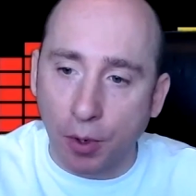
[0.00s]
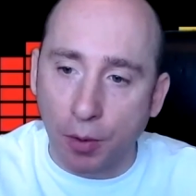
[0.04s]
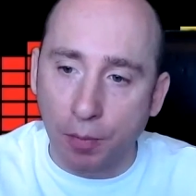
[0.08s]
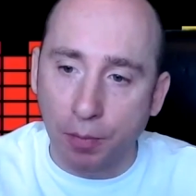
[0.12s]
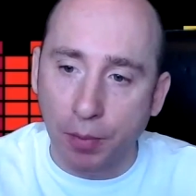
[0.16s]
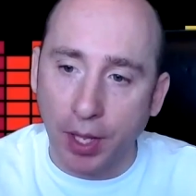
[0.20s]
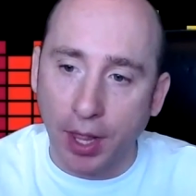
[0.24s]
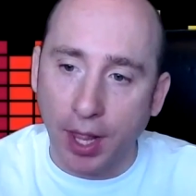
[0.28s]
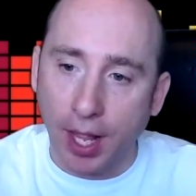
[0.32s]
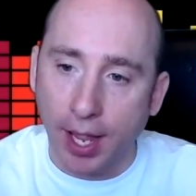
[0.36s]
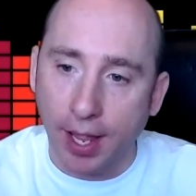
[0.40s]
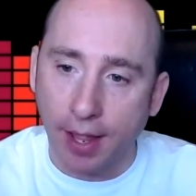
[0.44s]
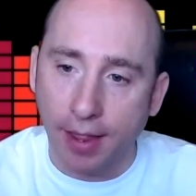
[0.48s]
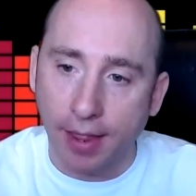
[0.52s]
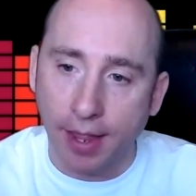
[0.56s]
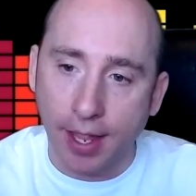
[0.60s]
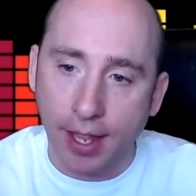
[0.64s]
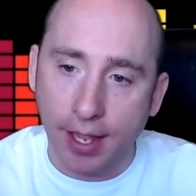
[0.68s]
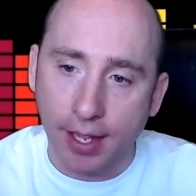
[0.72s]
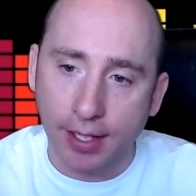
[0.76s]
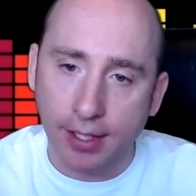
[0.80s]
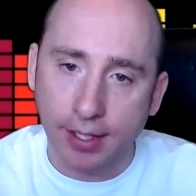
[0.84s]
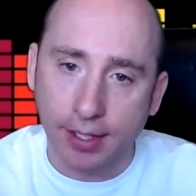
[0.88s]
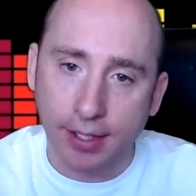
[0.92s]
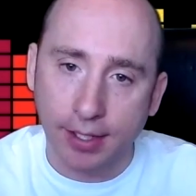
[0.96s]
would be like
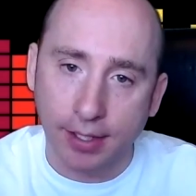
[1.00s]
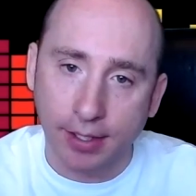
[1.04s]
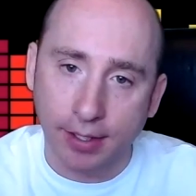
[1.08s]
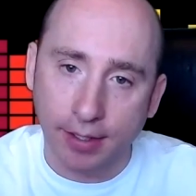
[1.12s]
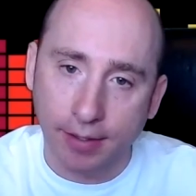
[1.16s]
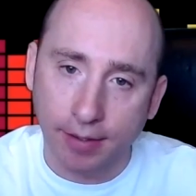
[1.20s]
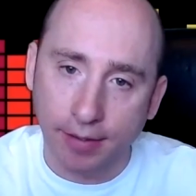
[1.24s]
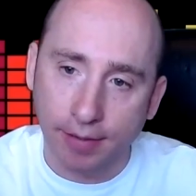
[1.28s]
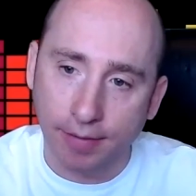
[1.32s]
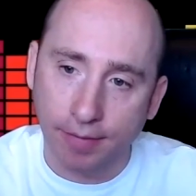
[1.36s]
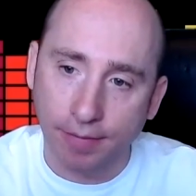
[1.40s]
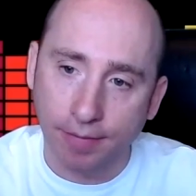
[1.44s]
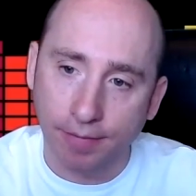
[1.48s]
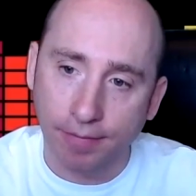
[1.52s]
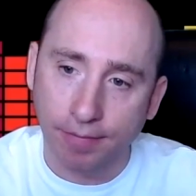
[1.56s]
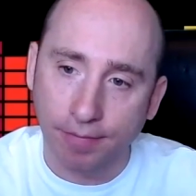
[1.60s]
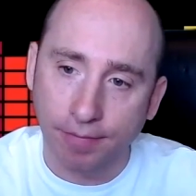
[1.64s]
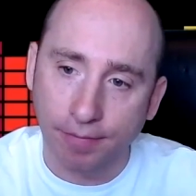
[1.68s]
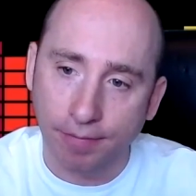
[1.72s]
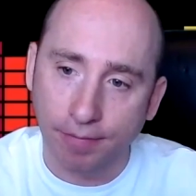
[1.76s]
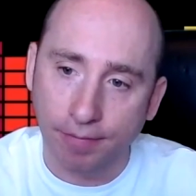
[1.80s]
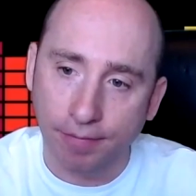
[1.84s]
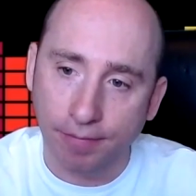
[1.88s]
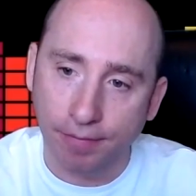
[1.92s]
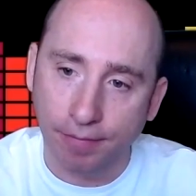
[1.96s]
this,
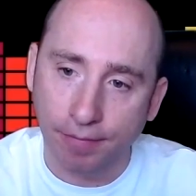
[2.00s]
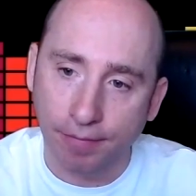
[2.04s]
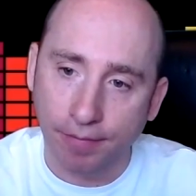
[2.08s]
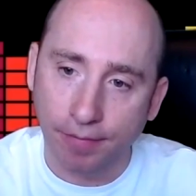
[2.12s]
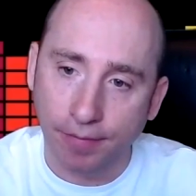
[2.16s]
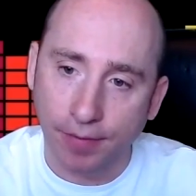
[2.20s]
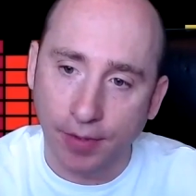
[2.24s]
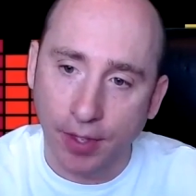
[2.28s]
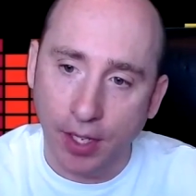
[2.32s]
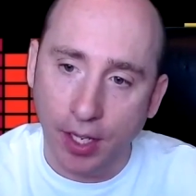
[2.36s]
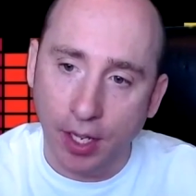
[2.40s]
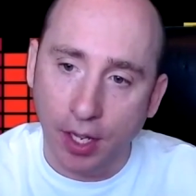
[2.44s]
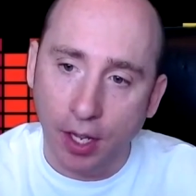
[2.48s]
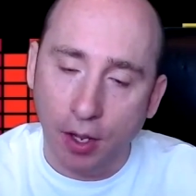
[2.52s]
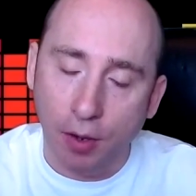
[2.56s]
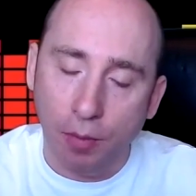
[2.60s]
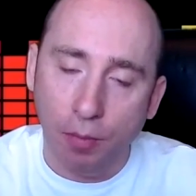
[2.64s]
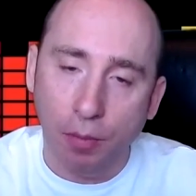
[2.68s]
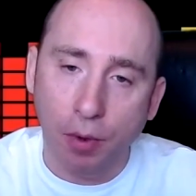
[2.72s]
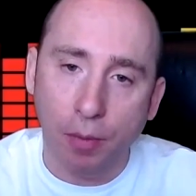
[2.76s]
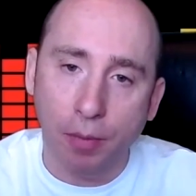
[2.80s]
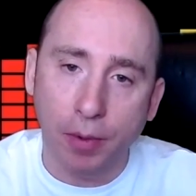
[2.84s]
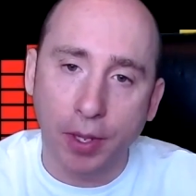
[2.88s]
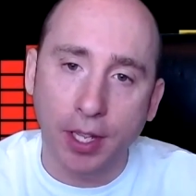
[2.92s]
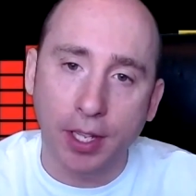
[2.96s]

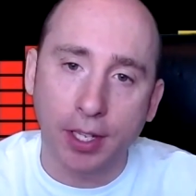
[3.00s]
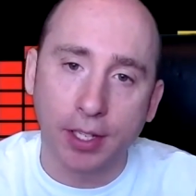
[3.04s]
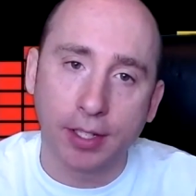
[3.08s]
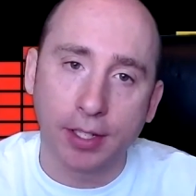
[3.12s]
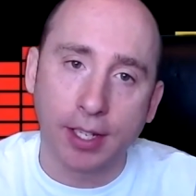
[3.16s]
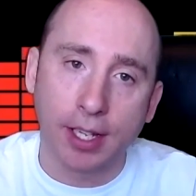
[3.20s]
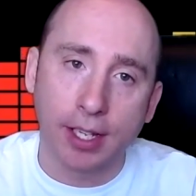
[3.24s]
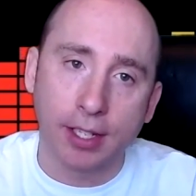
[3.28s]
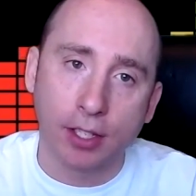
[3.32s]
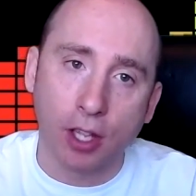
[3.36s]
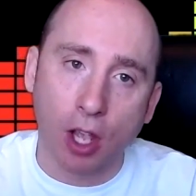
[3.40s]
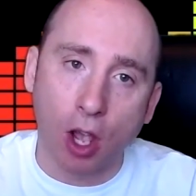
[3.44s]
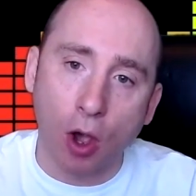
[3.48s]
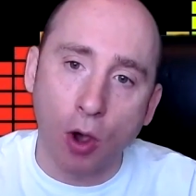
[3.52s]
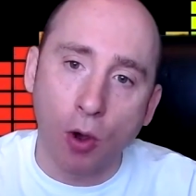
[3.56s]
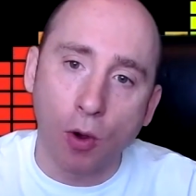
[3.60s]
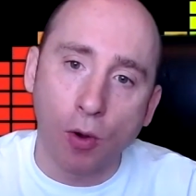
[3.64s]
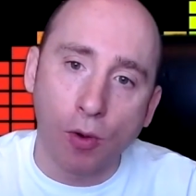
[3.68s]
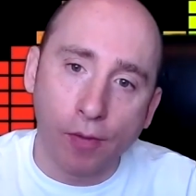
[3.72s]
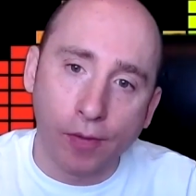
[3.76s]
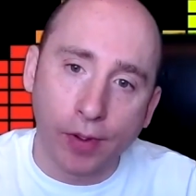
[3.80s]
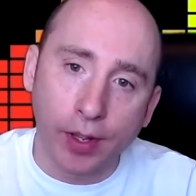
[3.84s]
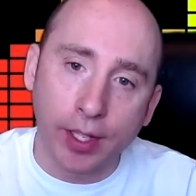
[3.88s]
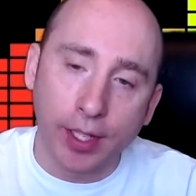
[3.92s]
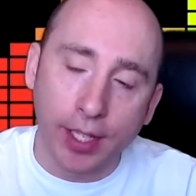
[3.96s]
but because it's
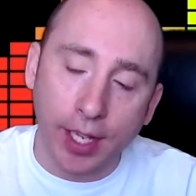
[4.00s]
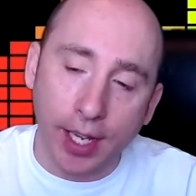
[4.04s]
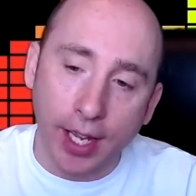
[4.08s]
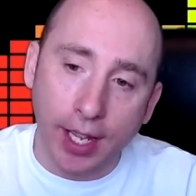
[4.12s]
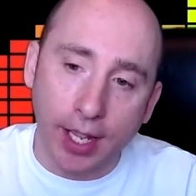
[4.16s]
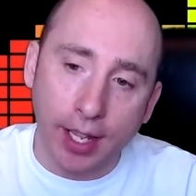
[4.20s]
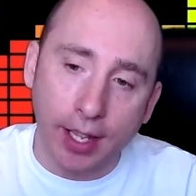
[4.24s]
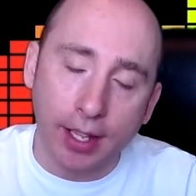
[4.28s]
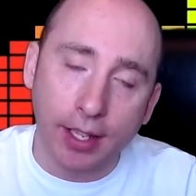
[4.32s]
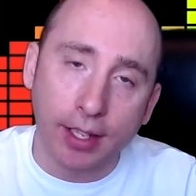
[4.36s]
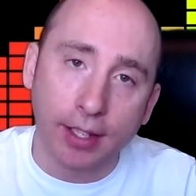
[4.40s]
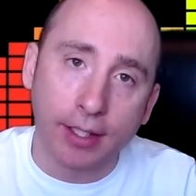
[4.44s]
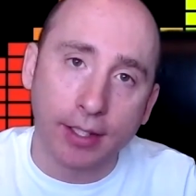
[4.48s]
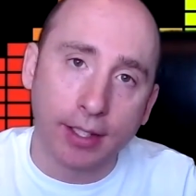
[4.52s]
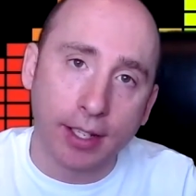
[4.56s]
over D,